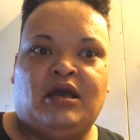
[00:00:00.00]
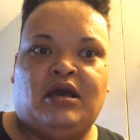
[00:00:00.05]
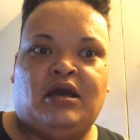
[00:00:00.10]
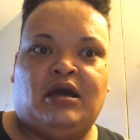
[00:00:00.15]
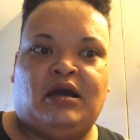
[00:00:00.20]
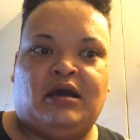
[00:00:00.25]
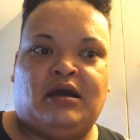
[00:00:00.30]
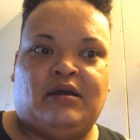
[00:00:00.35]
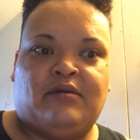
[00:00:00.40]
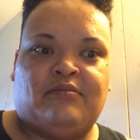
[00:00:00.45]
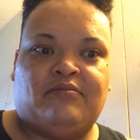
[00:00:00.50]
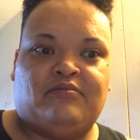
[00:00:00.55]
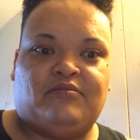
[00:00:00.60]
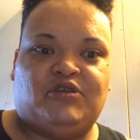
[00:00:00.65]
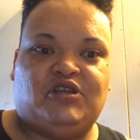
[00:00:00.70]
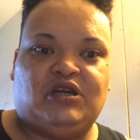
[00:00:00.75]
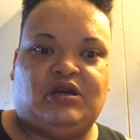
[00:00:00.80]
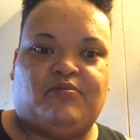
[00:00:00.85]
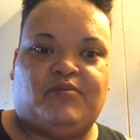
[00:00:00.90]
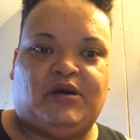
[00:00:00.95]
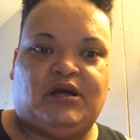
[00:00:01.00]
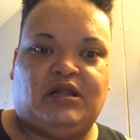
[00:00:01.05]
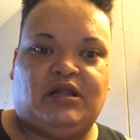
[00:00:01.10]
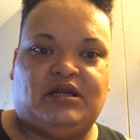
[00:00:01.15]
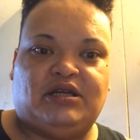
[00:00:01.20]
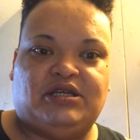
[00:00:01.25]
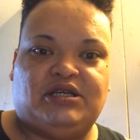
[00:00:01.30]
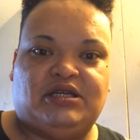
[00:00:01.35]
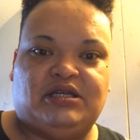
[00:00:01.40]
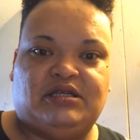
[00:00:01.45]
Um, gel
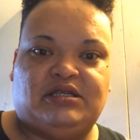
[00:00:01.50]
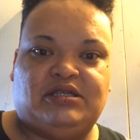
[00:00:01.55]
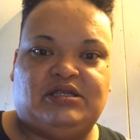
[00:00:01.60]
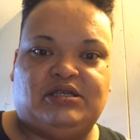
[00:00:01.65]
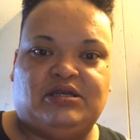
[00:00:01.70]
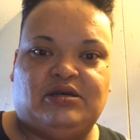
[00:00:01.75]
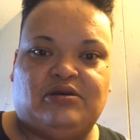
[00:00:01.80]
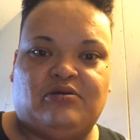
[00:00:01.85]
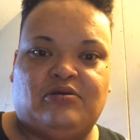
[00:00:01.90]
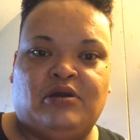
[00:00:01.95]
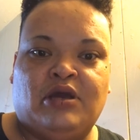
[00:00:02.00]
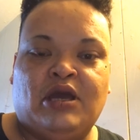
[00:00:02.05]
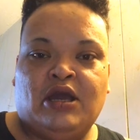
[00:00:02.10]
polishes, so.